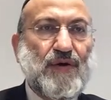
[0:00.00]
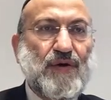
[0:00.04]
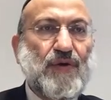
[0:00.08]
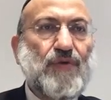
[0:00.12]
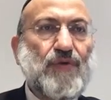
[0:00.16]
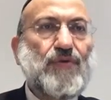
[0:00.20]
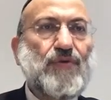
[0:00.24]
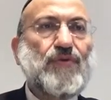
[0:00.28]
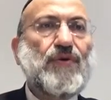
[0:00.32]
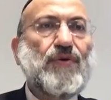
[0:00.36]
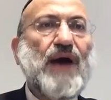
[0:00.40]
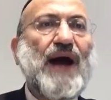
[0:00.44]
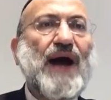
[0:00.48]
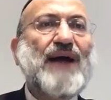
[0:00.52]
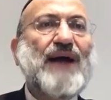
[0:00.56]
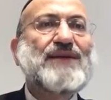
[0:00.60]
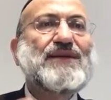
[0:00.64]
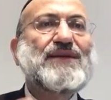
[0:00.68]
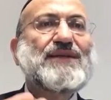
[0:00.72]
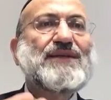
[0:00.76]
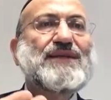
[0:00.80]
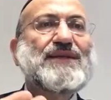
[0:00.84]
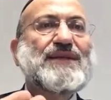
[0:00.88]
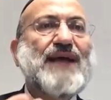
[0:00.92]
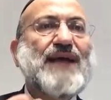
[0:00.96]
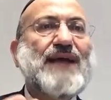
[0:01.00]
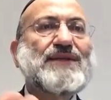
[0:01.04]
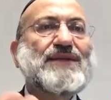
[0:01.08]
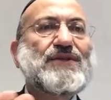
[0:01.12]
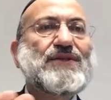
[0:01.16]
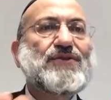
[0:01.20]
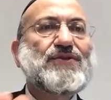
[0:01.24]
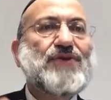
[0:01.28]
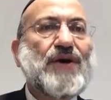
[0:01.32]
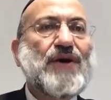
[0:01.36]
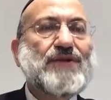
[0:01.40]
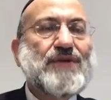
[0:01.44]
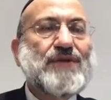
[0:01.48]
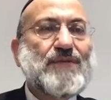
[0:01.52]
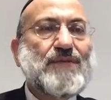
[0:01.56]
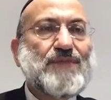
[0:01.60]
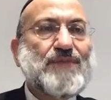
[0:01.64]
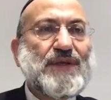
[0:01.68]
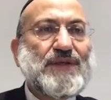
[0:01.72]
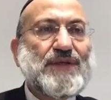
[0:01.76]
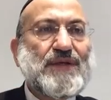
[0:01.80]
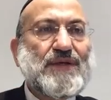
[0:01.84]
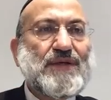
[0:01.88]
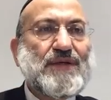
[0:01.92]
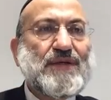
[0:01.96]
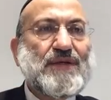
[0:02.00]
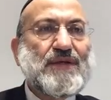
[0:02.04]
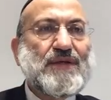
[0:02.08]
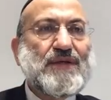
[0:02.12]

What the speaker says: Who understands each other better?